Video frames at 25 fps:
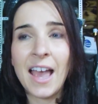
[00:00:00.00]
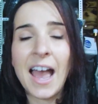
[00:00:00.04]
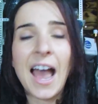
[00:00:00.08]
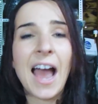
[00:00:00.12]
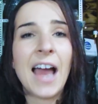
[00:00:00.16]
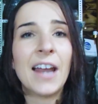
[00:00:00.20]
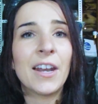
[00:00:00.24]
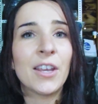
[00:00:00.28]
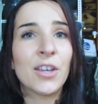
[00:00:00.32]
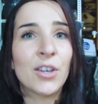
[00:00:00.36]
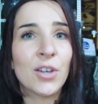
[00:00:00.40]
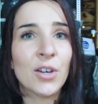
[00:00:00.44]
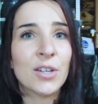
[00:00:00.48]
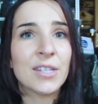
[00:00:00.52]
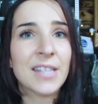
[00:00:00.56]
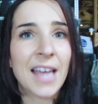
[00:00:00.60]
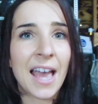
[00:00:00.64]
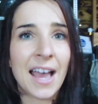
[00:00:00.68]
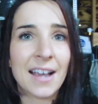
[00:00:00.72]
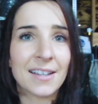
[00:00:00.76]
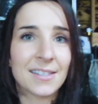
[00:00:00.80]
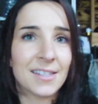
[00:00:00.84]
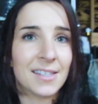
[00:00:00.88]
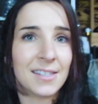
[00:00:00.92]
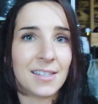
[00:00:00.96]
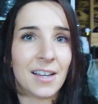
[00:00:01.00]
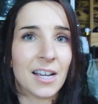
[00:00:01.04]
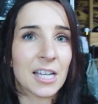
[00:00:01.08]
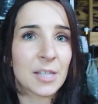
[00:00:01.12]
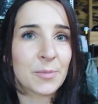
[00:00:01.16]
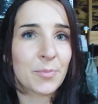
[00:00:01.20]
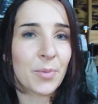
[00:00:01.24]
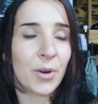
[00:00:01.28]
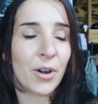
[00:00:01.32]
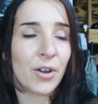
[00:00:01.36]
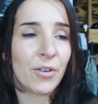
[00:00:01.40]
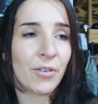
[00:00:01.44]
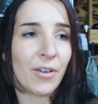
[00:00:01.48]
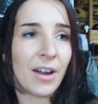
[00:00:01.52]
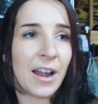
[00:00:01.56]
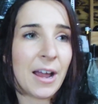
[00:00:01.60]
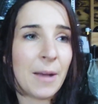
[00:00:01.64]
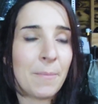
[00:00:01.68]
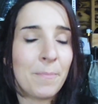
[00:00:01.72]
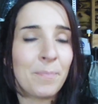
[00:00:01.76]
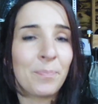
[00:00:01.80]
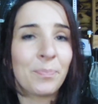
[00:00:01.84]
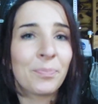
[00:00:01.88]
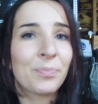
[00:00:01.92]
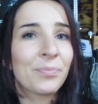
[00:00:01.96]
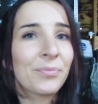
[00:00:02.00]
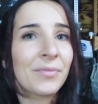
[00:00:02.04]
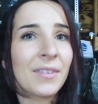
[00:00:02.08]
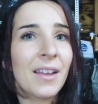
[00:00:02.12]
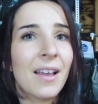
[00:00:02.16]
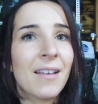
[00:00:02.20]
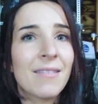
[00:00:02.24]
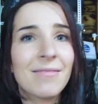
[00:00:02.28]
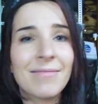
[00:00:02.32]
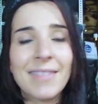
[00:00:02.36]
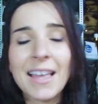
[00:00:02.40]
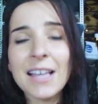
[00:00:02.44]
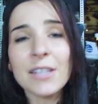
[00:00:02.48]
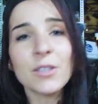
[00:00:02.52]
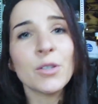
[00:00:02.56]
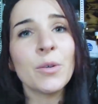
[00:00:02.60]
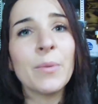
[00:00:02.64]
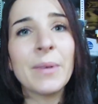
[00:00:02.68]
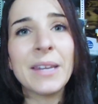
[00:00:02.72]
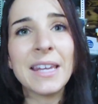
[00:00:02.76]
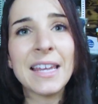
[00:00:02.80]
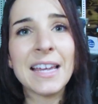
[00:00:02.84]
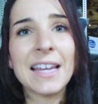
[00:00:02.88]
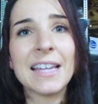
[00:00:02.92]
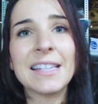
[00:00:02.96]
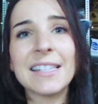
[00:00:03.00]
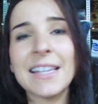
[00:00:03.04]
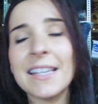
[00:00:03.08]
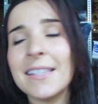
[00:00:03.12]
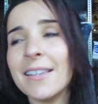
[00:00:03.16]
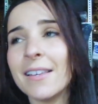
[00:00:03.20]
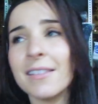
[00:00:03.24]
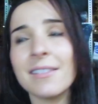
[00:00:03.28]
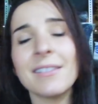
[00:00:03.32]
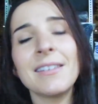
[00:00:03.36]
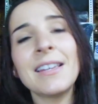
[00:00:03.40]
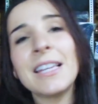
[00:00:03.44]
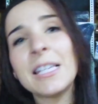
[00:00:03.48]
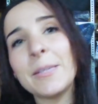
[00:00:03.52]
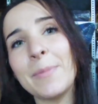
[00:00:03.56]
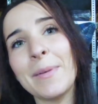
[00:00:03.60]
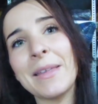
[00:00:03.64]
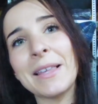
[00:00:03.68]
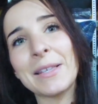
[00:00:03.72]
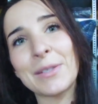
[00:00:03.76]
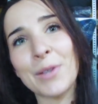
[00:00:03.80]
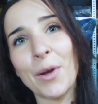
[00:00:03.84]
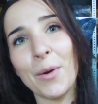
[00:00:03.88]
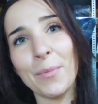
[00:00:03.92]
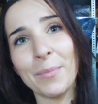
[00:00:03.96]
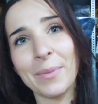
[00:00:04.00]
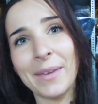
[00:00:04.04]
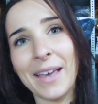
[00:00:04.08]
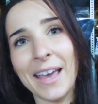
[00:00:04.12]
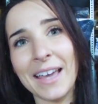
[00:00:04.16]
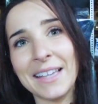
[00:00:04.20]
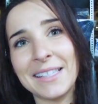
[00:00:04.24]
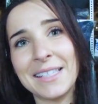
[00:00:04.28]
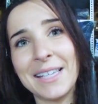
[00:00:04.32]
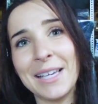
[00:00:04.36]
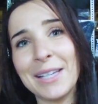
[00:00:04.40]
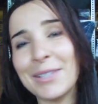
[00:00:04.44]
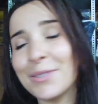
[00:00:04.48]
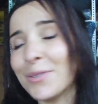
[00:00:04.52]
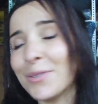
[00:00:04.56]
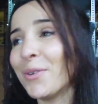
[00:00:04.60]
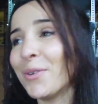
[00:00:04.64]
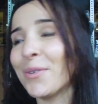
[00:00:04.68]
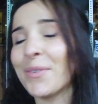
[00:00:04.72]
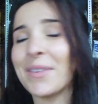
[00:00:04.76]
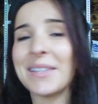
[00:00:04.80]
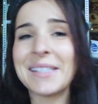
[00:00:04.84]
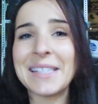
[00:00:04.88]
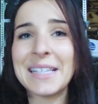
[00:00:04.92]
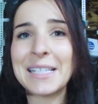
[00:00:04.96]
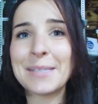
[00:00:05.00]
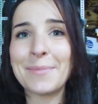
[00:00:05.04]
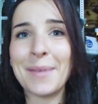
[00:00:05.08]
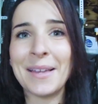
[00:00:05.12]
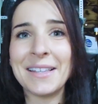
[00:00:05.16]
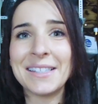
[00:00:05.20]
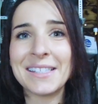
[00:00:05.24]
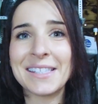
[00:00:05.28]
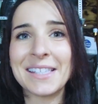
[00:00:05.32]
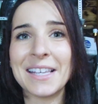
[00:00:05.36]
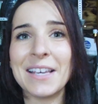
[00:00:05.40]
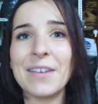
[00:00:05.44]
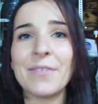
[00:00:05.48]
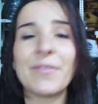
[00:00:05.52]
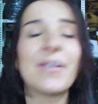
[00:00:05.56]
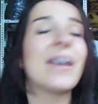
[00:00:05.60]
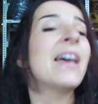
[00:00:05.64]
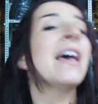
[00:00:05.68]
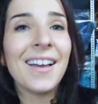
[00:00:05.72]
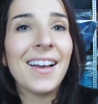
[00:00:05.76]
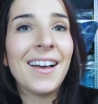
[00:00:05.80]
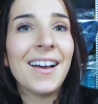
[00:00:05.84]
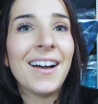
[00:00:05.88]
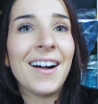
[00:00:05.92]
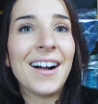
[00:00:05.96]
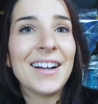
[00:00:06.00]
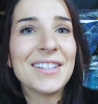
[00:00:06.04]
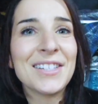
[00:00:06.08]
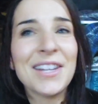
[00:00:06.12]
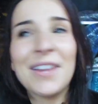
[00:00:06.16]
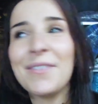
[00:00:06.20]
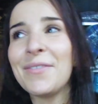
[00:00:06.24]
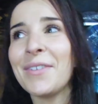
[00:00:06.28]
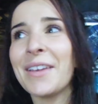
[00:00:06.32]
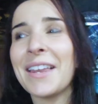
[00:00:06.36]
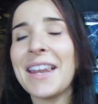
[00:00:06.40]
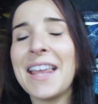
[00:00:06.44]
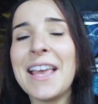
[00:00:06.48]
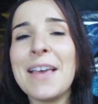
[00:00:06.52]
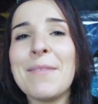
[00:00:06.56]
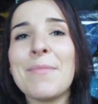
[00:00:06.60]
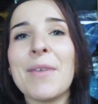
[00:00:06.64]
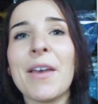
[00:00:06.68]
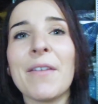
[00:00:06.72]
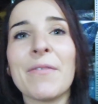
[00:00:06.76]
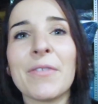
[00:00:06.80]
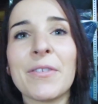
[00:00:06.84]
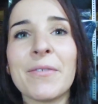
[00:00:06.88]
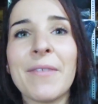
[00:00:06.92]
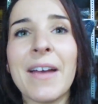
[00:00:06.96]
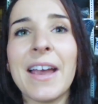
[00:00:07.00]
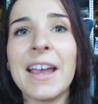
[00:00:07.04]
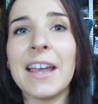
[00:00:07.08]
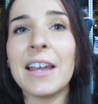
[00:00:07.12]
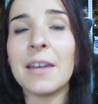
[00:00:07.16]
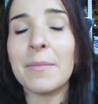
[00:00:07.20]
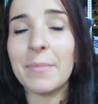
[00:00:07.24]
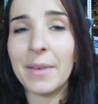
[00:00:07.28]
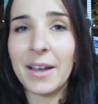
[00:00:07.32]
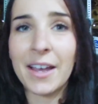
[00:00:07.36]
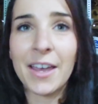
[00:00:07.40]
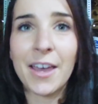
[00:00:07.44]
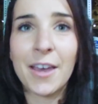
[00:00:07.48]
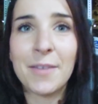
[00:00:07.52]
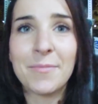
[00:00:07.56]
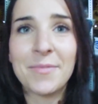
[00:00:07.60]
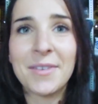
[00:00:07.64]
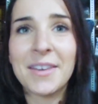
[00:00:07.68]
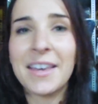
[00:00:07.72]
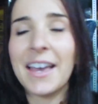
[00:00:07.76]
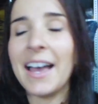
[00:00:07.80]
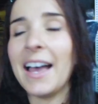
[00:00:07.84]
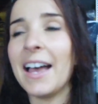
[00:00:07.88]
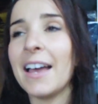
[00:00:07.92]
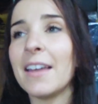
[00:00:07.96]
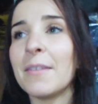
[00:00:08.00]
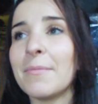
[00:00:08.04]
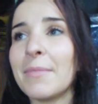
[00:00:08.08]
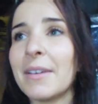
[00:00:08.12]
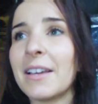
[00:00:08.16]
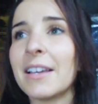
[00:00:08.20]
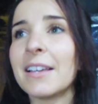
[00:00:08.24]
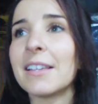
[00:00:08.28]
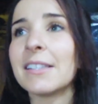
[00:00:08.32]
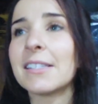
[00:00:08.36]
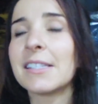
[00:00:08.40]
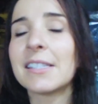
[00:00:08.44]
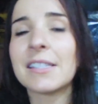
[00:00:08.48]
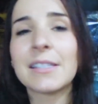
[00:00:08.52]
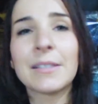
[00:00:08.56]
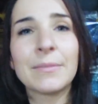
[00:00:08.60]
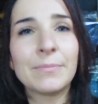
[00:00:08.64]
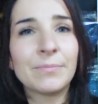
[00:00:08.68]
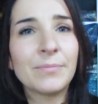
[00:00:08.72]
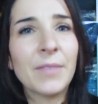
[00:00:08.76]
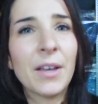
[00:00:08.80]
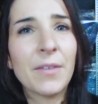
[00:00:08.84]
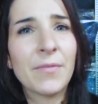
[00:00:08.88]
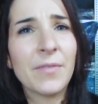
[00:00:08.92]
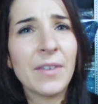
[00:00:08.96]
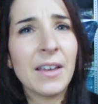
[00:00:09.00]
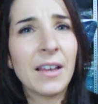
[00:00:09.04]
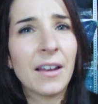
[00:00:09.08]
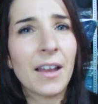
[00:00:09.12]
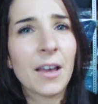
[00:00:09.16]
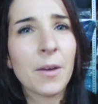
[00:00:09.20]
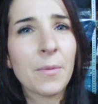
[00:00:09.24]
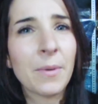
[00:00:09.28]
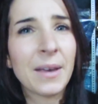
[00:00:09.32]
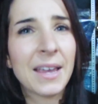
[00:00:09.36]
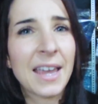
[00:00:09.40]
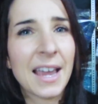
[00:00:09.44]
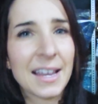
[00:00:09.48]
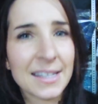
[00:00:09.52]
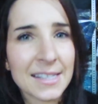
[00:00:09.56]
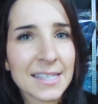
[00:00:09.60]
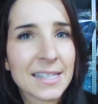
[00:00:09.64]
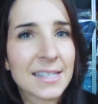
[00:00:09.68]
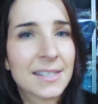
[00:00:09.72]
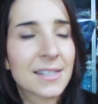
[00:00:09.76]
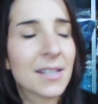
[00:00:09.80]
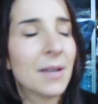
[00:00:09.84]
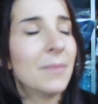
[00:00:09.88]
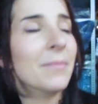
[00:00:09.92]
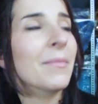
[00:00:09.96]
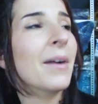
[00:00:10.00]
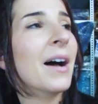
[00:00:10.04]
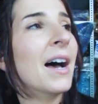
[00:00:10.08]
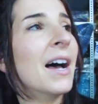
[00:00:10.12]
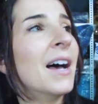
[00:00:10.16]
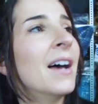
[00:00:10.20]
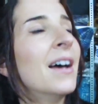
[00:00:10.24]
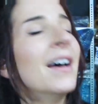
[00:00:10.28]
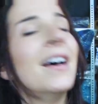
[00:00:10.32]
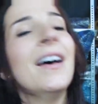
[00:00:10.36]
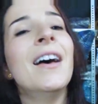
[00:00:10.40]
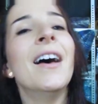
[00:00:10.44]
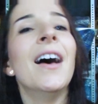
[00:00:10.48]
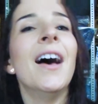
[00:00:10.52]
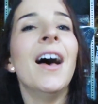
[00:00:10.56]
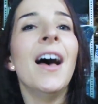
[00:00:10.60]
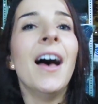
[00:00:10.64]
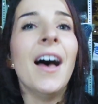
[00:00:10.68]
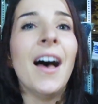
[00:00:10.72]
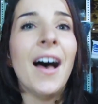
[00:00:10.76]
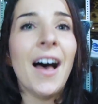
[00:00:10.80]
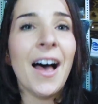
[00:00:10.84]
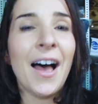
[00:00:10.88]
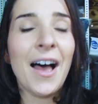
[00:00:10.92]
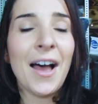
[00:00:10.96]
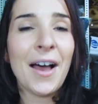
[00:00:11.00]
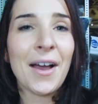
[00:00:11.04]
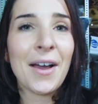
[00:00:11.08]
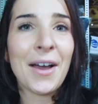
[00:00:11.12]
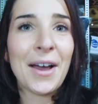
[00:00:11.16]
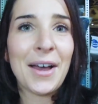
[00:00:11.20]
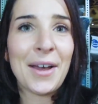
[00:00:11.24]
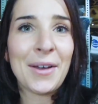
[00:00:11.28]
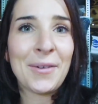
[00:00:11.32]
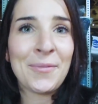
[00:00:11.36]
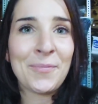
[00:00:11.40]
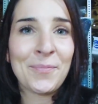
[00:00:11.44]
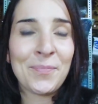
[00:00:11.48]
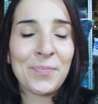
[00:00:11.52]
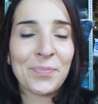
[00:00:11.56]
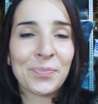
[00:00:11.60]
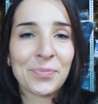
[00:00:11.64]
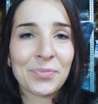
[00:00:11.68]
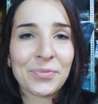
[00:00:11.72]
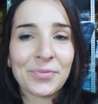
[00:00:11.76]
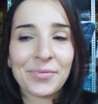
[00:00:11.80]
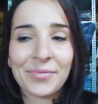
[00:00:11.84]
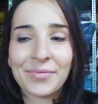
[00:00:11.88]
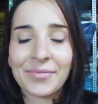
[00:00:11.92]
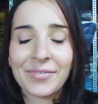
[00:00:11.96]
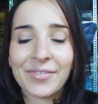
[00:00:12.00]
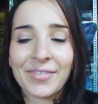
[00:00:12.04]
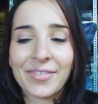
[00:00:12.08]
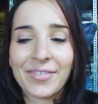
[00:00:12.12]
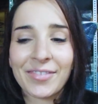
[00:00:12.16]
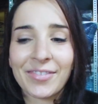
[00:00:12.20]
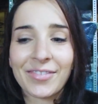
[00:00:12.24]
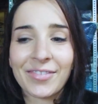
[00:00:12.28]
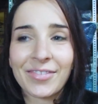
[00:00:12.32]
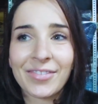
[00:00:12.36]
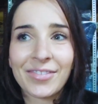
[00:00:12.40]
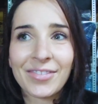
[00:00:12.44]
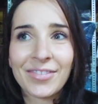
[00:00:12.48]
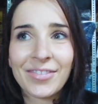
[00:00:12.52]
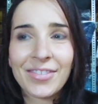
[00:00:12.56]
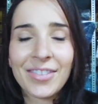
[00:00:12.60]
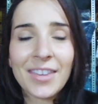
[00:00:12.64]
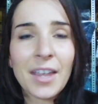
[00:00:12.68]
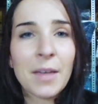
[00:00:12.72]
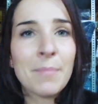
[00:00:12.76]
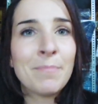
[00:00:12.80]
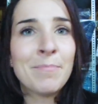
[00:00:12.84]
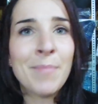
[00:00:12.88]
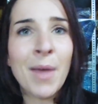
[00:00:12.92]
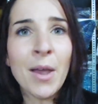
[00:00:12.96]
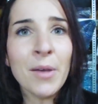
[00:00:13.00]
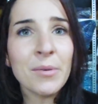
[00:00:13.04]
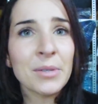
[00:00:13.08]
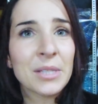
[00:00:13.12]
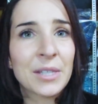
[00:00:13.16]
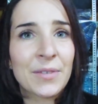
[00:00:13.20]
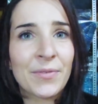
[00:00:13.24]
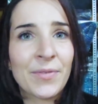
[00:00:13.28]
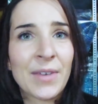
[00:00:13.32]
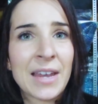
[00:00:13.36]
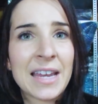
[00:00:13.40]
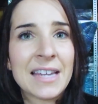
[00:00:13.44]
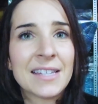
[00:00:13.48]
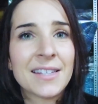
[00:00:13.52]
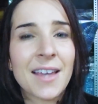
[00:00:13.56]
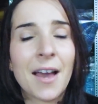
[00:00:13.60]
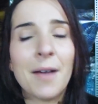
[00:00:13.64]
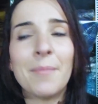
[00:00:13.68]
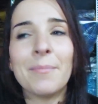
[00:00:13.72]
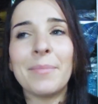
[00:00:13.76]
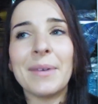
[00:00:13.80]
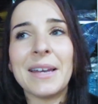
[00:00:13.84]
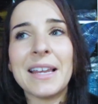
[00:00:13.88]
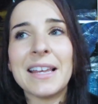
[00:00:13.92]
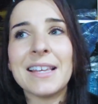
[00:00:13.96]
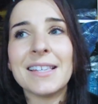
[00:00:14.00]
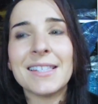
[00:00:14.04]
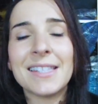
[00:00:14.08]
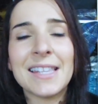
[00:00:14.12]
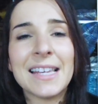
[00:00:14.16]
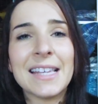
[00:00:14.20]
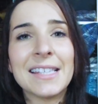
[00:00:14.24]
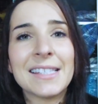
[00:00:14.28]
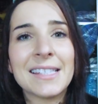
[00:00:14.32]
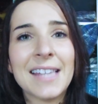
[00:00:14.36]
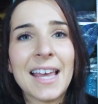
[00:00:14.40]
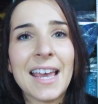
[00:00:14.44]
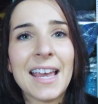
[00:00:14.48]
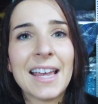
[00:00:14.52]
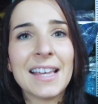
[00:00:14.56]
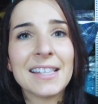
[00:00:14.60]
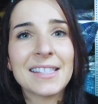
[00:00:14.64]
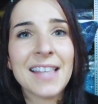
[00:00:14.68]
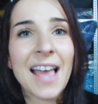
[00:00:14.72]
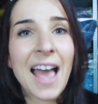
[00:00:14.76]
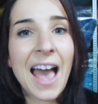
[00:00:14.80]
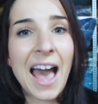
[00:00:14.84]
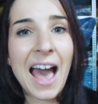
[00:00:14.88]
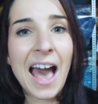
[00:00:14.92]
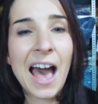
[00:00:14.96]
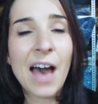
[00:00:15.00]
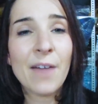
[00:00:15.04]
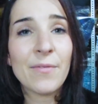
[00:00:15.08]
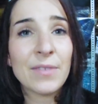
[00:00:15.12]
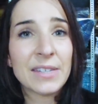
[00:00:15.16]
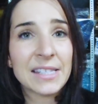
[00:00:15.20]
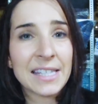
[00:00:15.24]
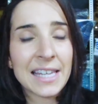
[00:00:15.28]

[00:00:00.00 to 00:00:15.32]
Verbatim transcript: and a good exercise program. That's all we need. It doesn't need to be this complicated or this expensive. I don't know if you can hear me over the rain, but I hope you can because I feel like we're getting somewhere. Um, most feed companies these days have a